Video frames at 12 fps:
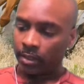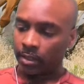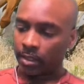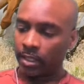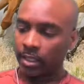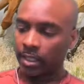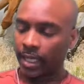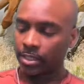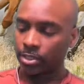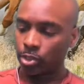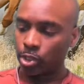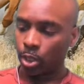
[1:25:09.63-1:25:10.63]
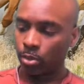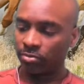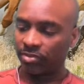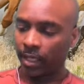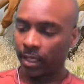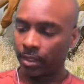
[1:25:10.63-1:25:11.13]
think it has no
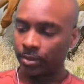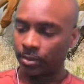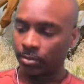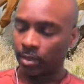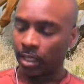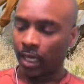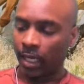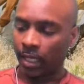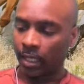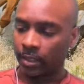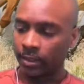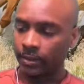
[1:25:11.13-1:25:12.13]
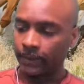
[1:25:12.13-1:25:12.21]
value. Odd.